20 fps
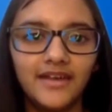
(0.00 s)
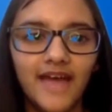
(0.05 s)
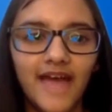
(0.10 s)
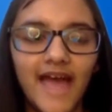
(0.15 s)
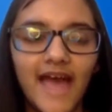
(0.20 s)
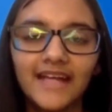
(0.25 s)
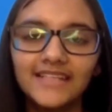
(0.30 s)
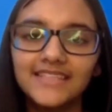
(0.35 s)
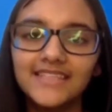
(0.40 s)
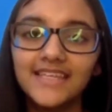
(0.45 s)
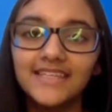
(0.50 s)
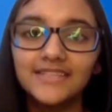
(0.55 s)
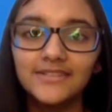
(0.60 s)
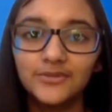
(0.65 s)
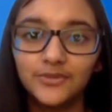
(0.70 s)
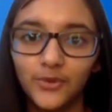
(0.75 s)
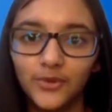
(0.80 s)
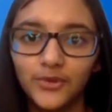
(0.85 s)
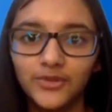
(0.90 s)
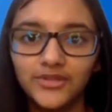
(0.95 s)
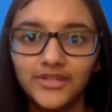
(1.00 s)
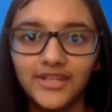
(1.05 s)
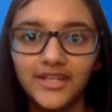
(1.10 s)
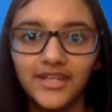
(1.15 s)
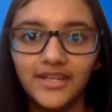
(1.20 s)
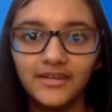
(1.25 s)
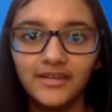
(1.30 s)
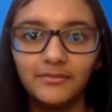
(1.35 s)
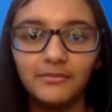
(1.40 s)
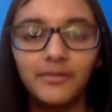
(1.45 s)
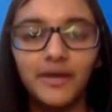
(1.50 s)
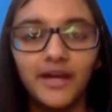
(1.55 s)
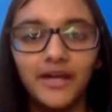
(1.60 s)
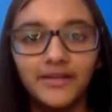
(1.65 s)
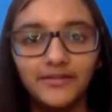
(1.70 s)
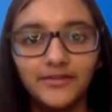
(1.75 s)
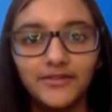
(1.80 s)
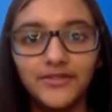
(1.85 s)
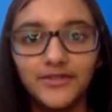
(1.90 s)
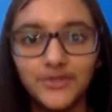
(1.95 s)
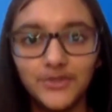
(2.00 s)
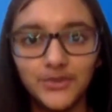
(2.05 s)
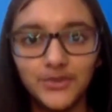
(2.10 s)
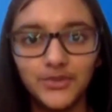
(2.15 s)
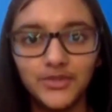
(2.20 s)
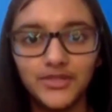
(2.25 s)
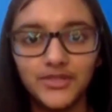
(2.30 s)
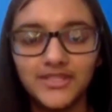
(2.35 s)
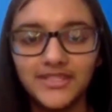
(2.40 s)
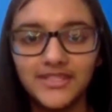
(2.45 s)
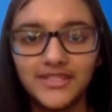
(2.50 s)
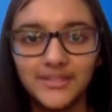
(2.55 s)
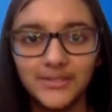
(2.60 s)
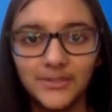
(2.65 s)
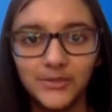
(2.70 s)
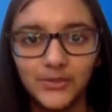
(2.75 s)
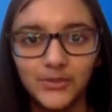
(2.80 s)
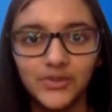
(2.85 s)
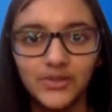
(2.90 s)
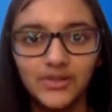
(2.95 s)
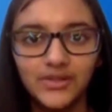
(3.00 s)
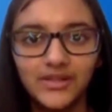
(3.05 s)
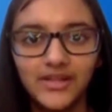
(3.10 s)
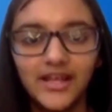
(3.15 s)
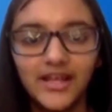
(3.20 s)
acts as Rotary, but for students in school.